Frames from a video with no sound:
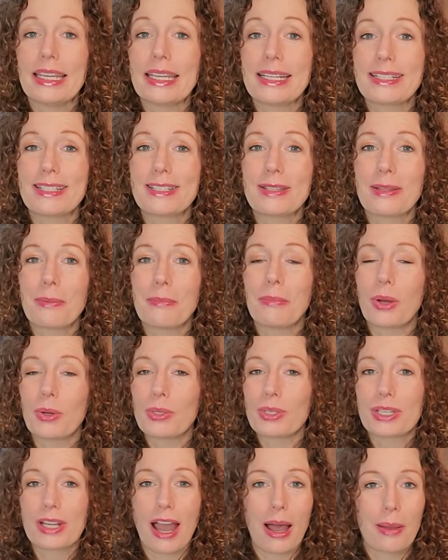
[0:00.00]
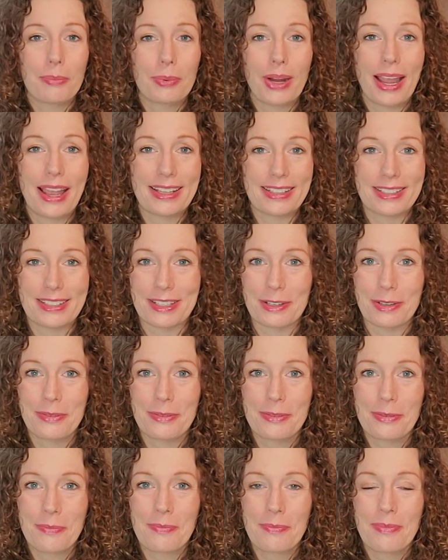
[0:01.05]
It's the most
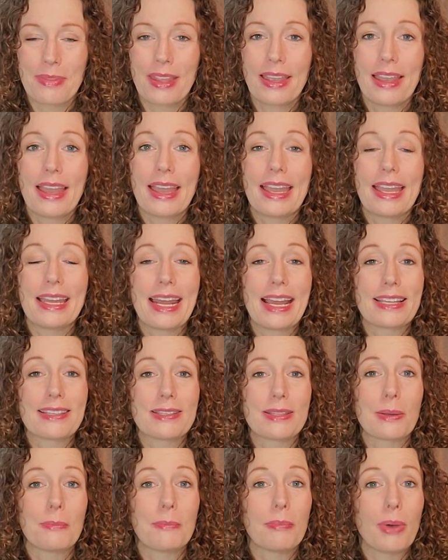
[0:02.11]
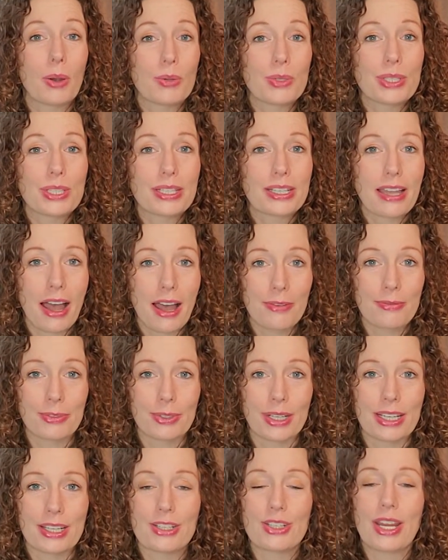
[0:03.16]
comprehensive. It has the most
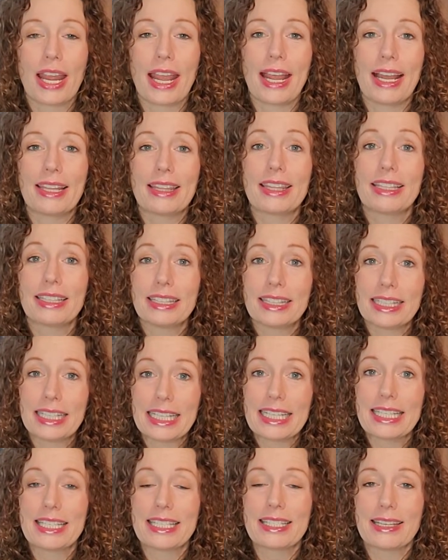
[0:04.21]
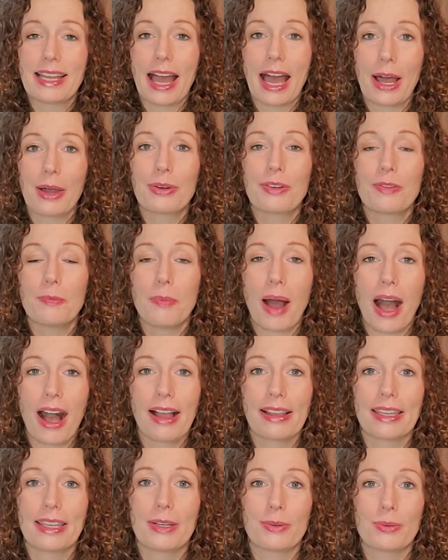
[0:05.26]
coverage and the least
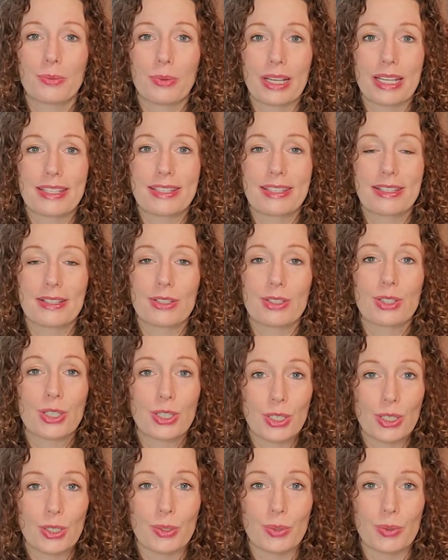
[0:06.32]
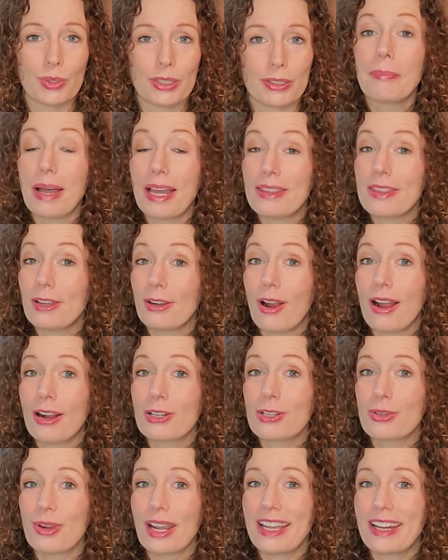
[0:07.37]
out-of-pocket risk to you. But there are
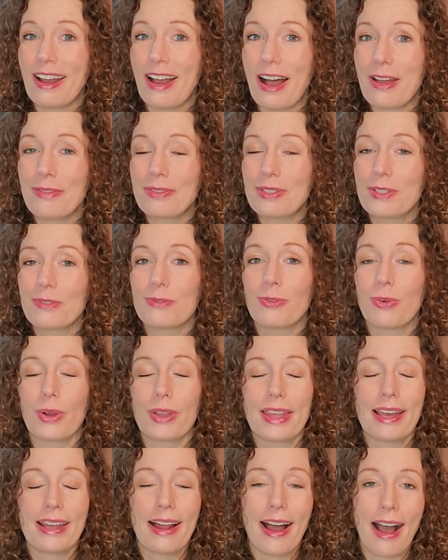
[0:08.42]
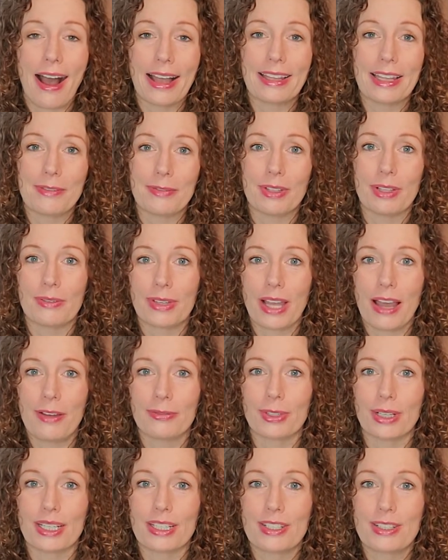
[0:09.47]
trade-offs for that high level of
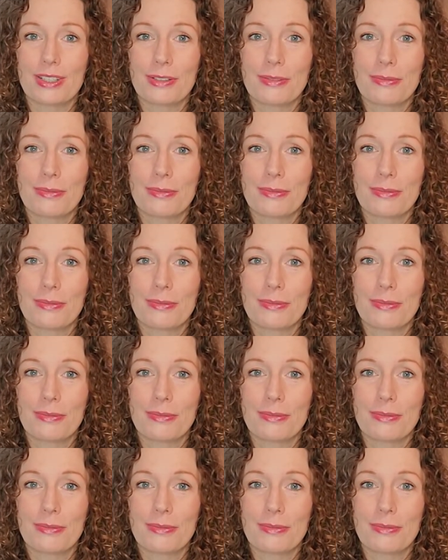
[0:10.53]
coverage.